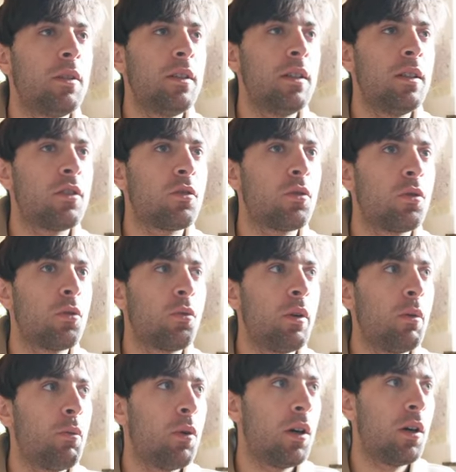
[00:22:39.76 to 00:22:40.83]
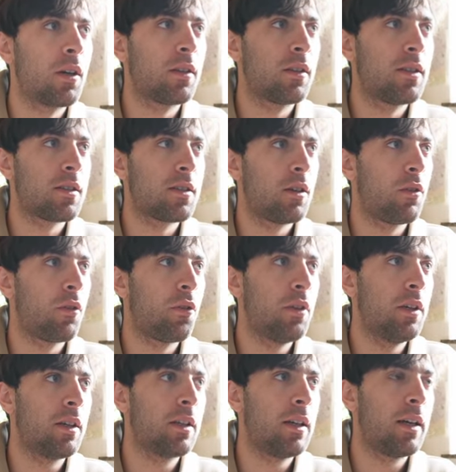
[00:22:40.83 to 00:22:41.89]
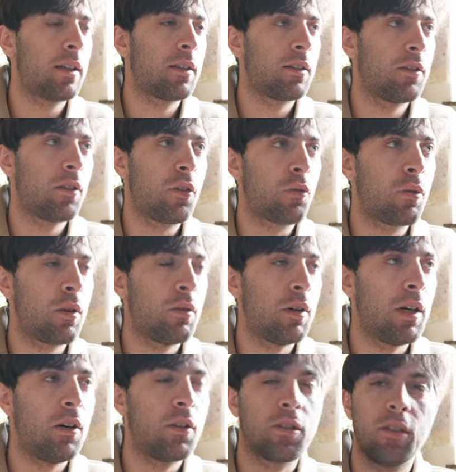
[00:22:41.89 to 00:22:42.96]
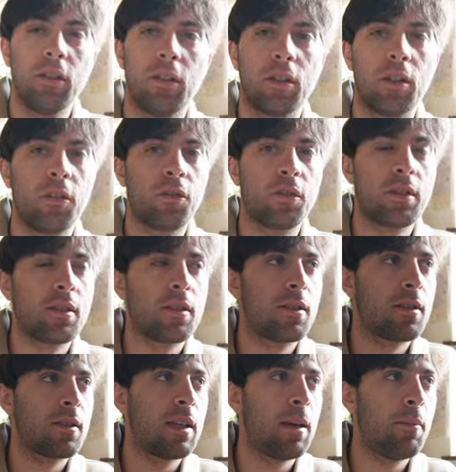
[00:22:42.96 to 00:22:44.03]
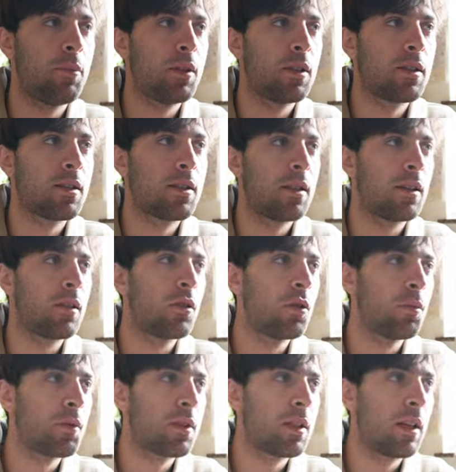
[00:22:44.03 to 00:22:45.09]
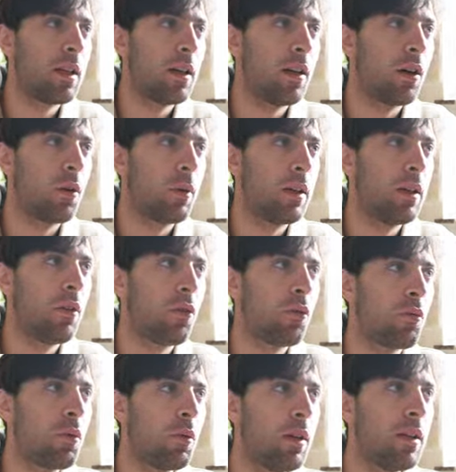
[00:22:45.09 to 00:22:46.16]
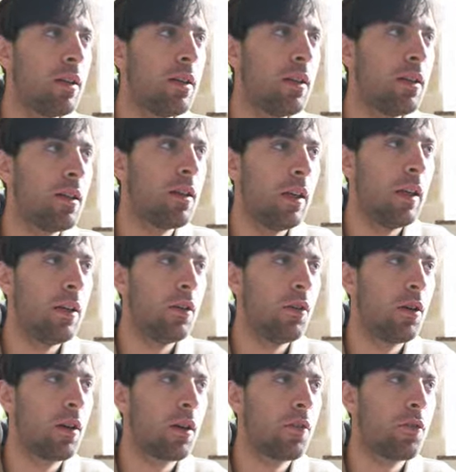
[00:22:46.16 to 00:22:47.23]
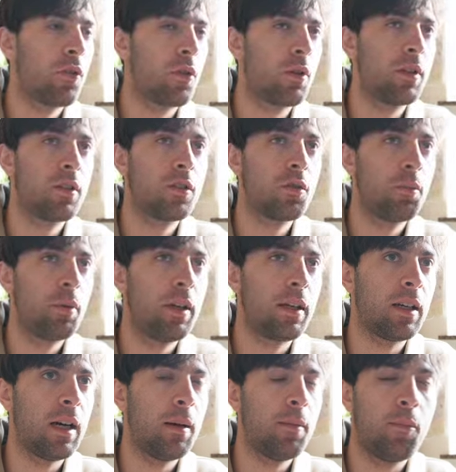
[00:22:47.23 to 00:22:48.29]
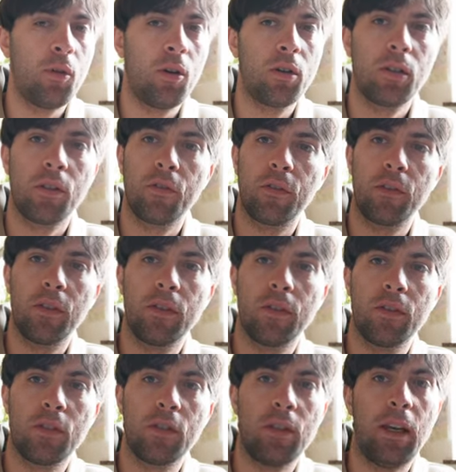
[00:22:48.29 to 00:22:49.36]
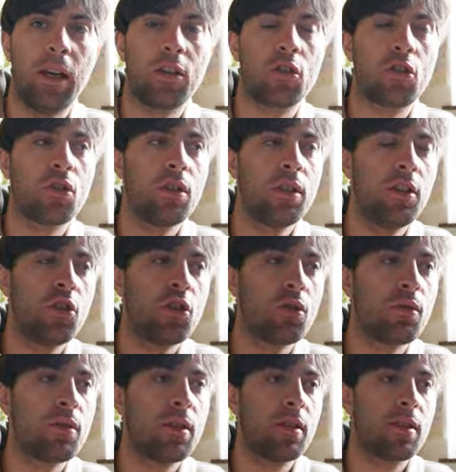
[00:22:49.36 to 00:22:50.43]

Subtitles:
need to rework this whole thing, like throw out a lot of the samples and loops that I already threw in here in order for it to pick up more of the actually juicy